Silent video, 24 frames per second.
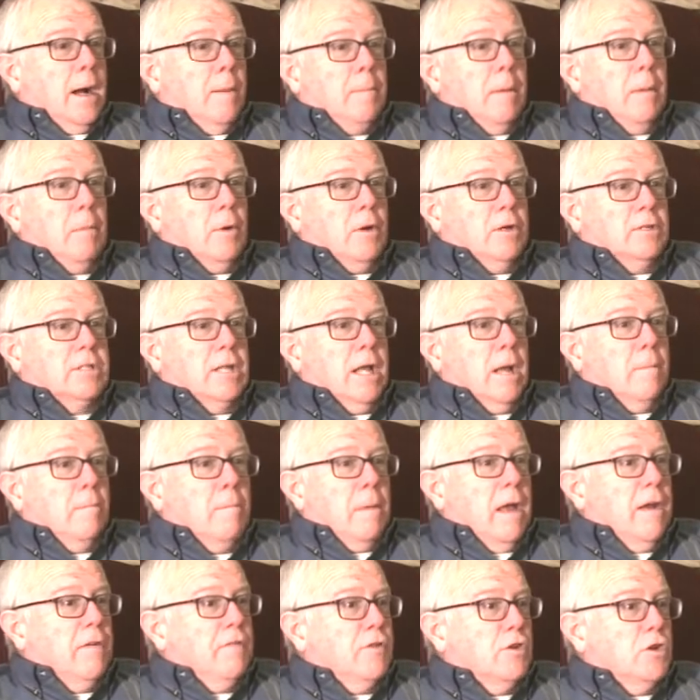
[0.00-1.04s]
Uh, people can say a
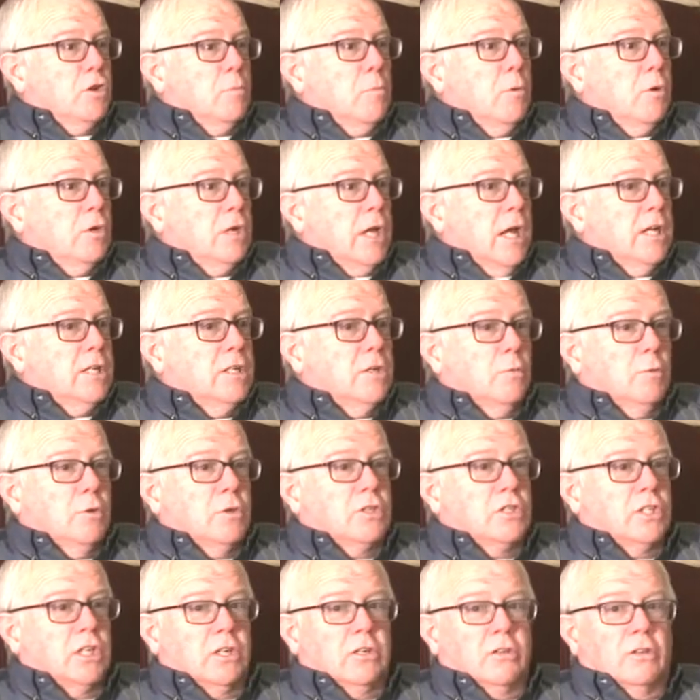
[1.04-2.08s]
beneficial mutation with
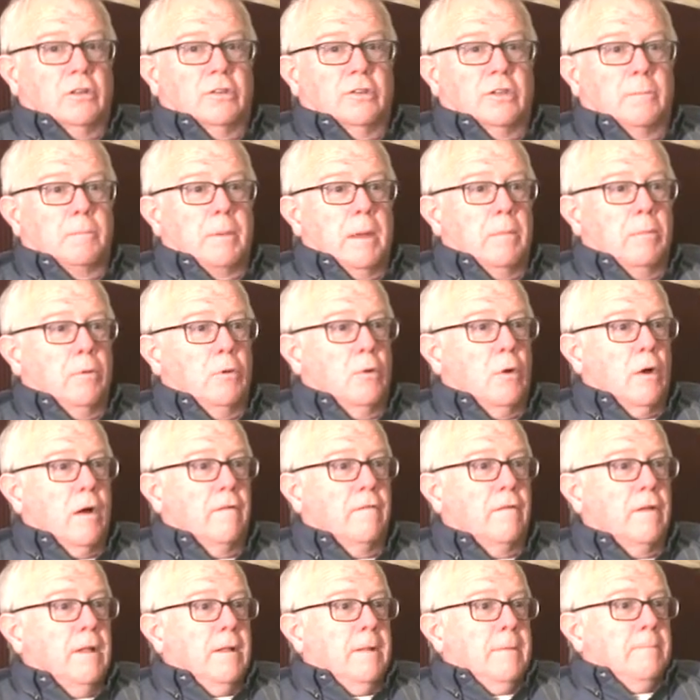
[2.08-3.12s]
sickle, the people who
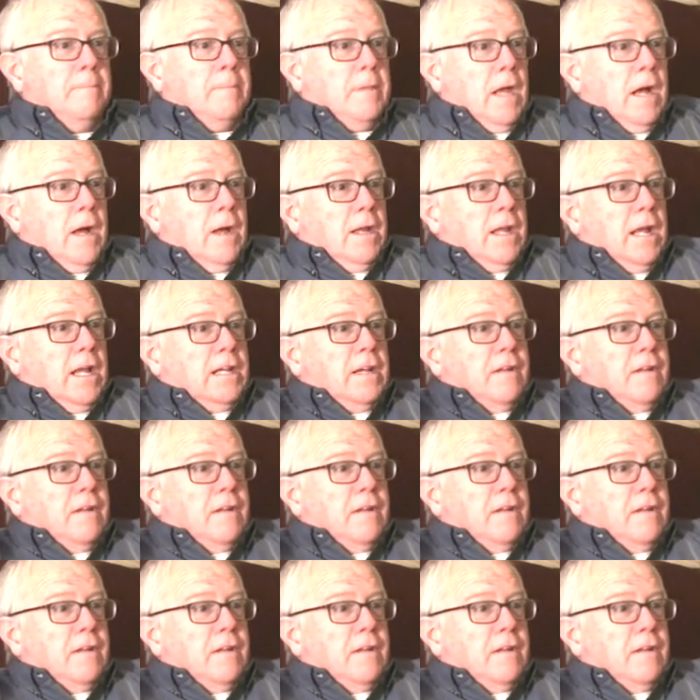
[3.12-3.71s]
have uh,